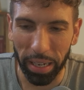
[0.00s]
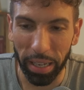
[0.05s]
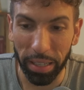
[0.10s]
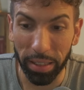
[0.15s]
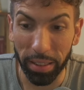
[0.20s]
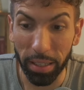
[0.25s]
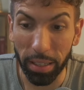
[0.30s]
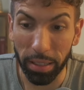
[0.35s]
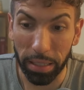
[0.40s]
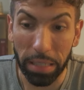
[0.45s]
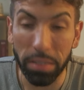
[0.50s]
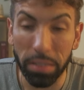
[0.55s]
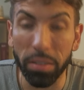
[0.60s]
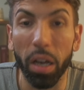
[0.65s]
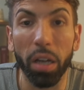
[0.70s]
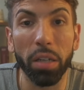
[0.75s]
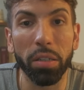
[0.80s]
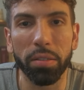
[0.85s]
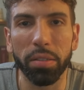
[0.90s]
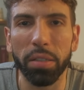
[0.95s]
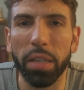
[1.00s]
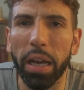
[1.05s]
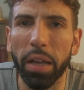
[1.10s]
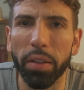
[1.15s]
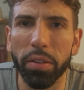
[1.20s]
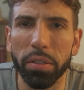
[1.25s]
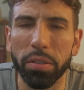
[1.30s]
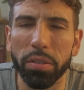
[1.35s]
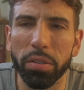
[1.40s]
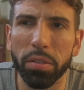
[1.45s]
I think that's honestly how
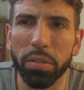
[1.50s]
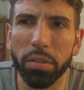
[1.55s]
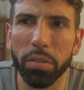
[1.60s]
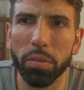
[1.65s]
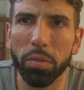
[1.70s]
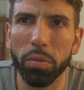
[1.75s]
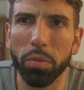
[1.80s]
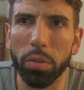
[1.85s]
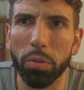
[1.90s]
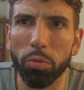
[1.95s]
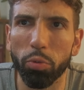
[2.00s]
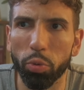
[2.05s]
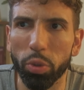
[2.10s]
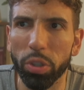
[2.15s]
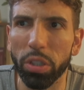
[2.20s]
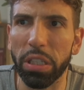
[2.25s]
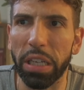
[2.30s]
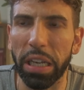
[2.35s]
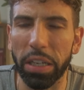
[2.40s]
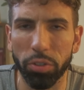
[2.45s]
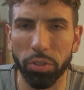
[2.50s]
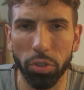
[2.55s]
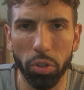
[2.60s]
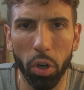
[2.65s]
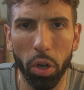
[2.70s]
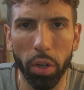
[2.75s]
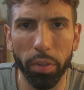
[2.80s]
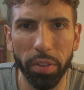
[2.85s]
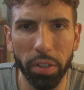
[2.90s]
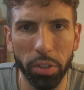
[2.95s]
this really has
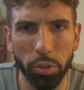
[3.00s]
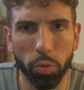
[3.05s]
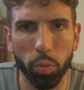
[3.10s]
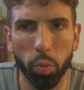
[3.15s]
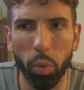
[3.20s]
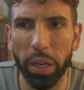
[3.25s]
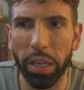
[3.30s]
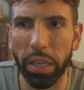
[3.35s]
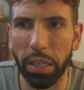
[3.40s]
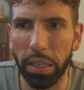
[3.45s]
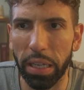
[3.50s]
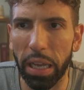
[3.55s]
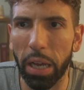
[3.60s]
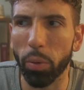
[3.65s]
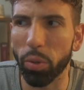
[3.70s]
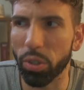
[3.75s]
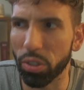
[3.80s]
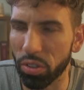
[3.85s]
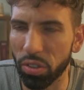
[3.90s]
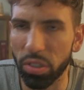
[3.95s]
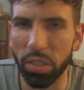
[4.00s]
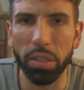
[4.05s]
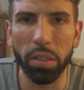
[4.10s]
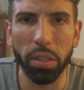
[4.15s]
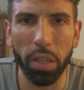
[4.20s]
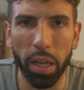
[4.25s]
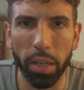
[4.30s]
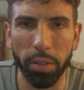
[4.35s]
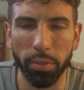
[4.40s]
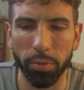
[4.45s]
gone this way and how we see a
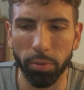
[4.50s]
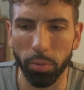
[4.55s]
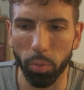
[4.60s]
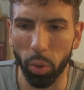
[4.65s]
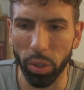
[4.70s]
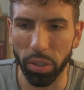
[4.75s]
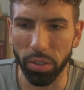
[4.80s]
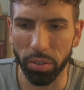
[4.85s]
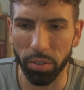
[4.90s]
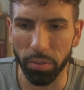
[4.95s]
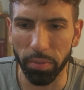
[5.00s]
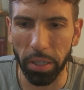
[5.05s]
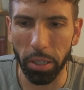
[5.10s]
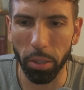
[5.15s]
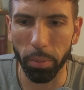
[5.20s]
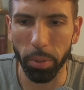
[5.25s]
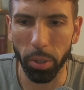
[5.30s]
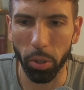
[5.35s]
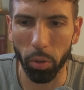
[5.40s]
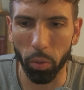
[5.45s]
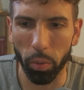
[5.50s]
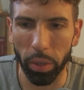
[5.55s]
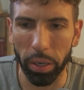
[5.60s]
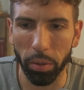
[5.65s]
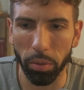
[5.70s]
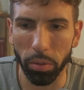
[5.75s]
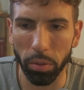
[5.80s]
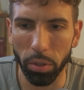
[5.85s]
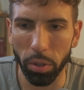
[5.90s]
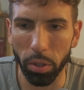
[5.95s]
lot of what is developing
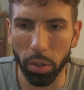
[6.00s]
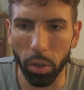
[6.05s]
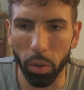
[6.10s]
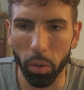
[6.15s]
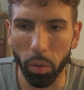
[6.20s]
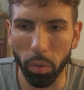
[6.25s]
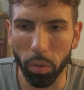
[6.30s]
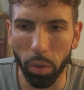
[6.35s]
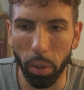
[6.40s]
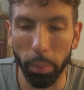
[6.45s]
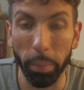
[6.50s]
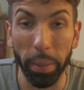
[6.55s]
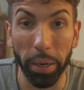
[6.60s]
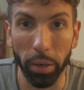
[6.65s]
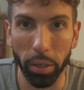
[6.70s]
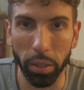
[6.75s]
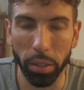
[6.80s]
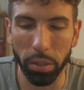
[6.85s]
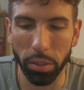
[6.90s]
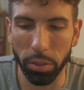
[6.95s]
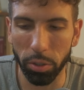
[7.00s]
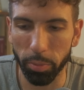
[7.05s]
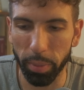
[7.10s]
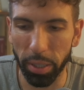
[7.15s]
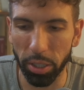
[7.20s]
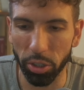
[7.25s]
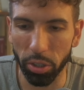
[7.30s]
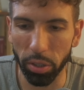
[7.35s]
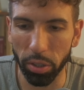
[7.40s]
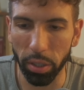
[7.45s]
around, you know, America
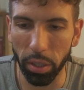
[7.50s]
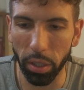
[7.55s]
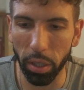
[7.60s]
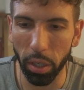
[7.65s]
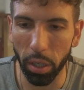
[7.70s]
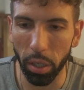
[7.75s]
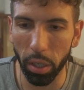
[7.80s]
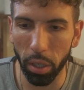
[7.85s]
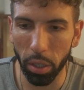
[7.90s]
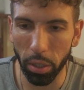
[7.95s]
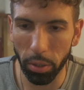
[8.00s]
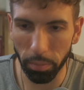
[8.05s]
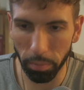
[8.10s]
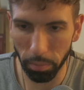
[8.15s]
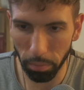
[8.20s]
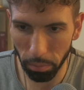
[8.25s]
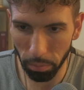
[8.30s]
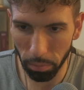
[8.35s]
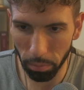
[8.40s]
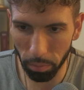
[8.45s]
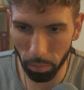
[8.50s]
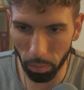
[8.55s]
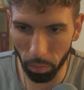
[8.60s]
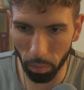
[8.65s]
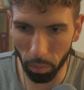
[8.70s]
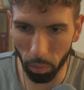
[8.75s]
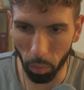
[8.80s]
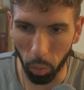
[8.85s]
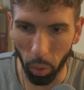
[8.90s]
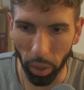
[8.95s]
especially,
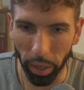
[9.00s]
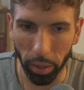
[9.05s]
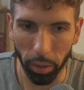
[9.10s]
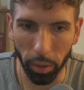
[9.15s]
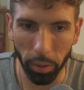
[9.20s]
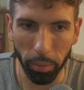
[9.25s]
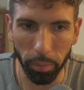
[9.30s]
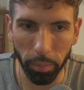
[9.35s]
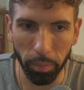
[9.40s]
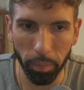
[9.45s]
where